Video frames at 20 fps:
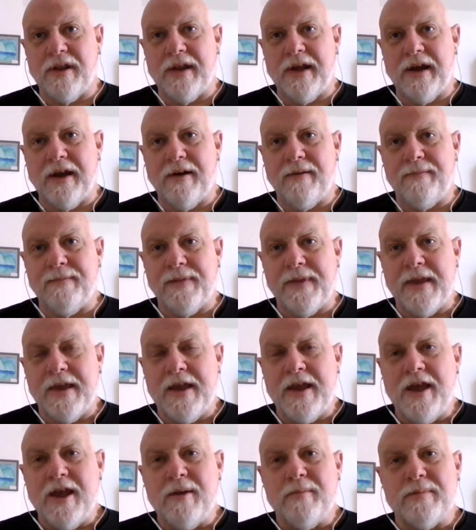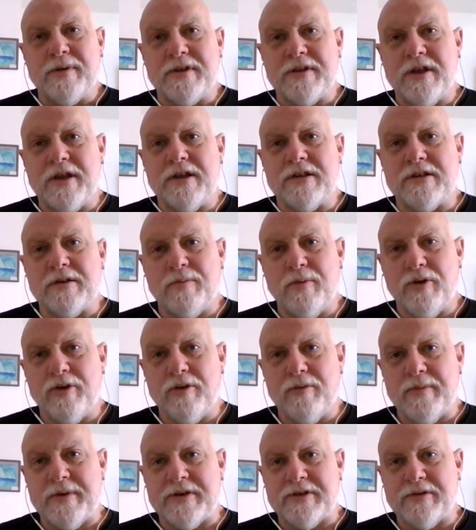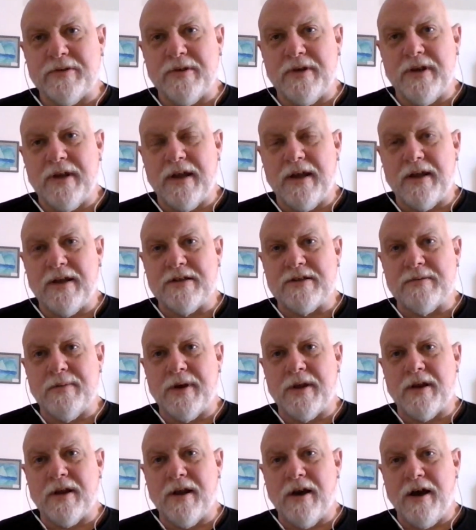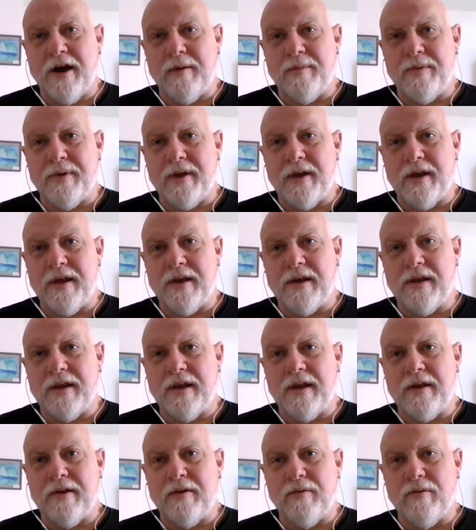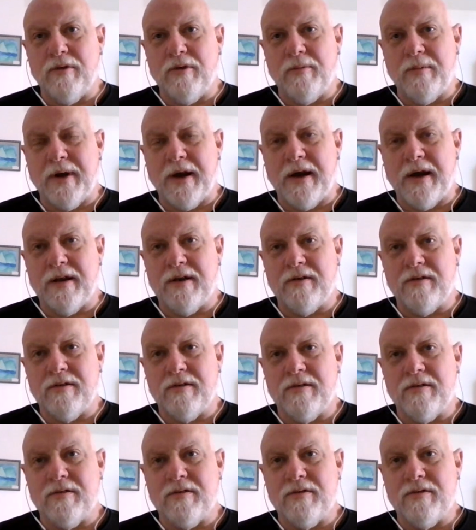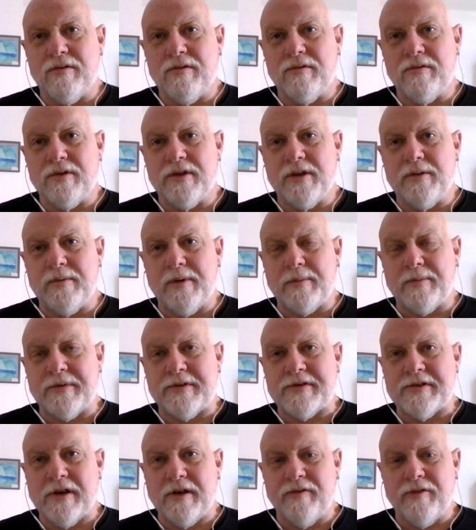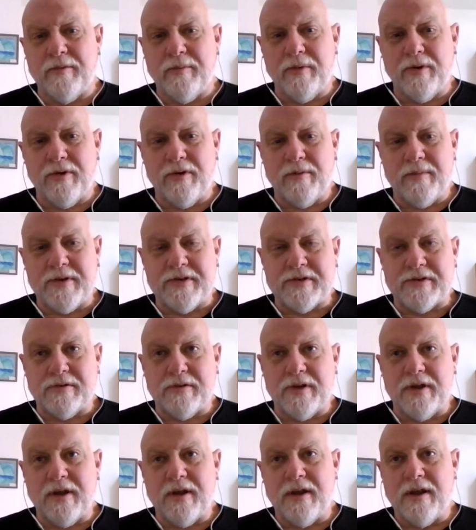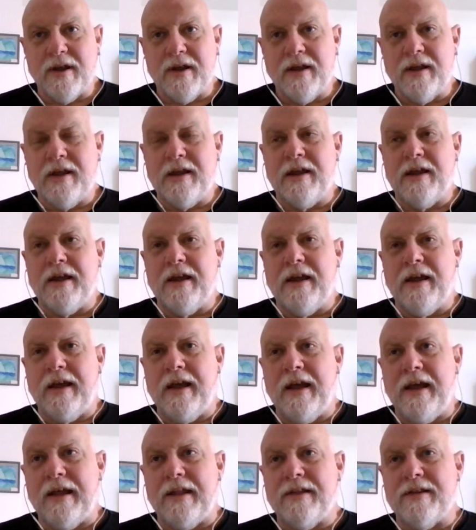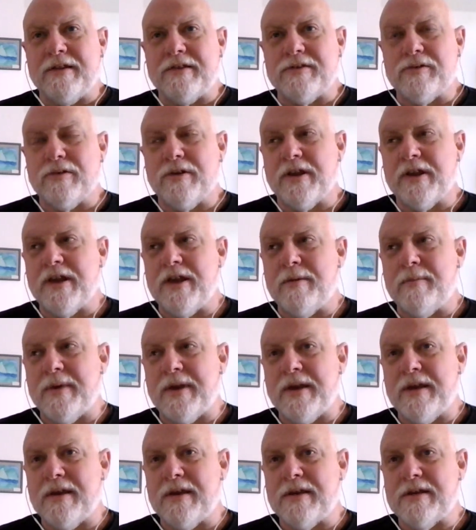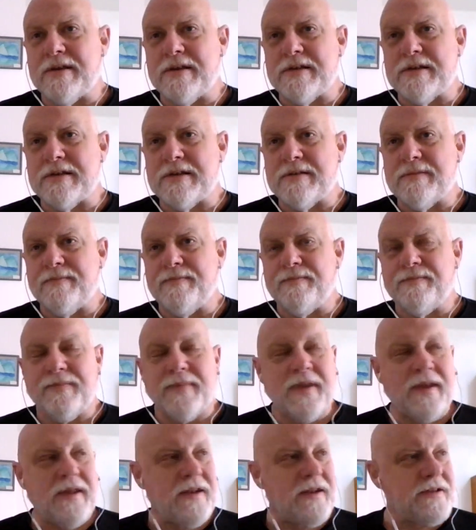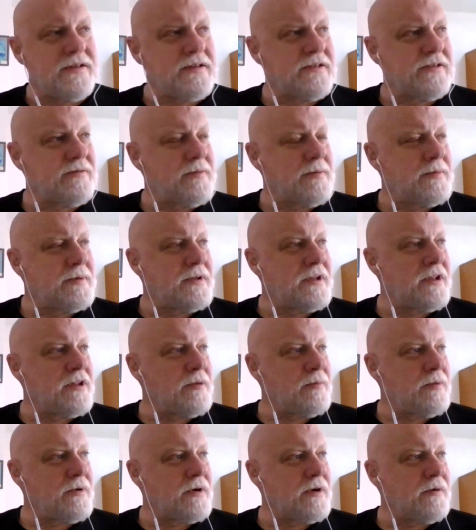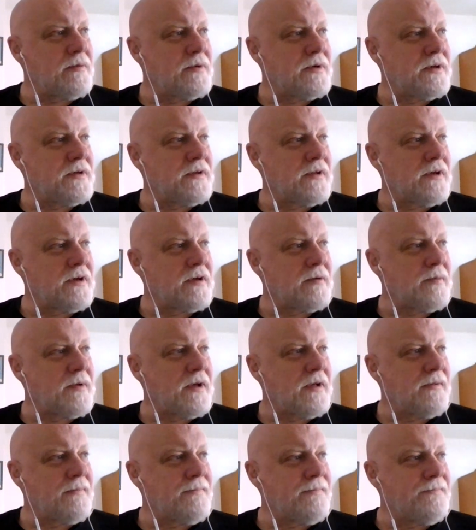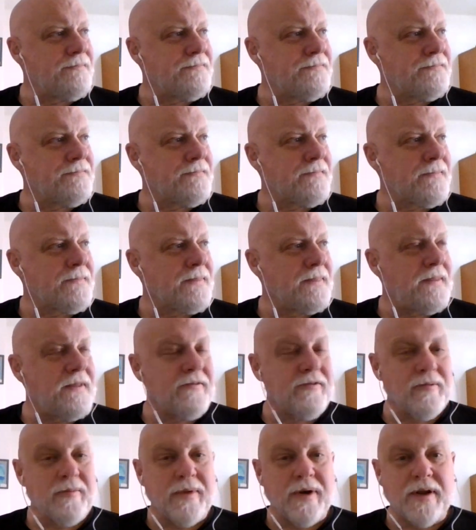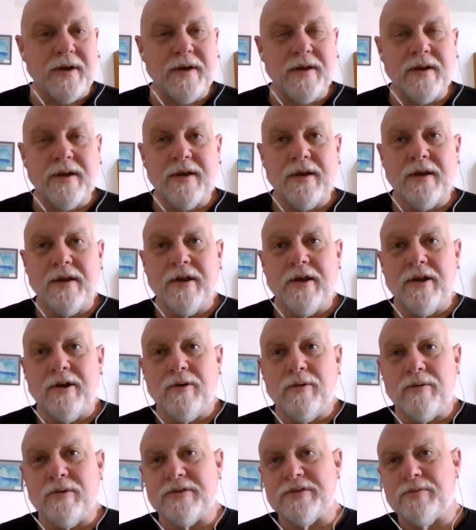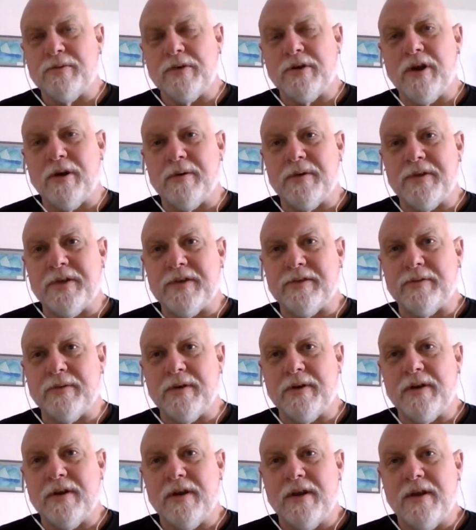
now, but it's a murder mystery, and it's about a cop and a robot who team up to solve the murder mystery. And the sort of gimmick is, and I just remember the other book I wanted to talk about. Never mind. We'll go with this one.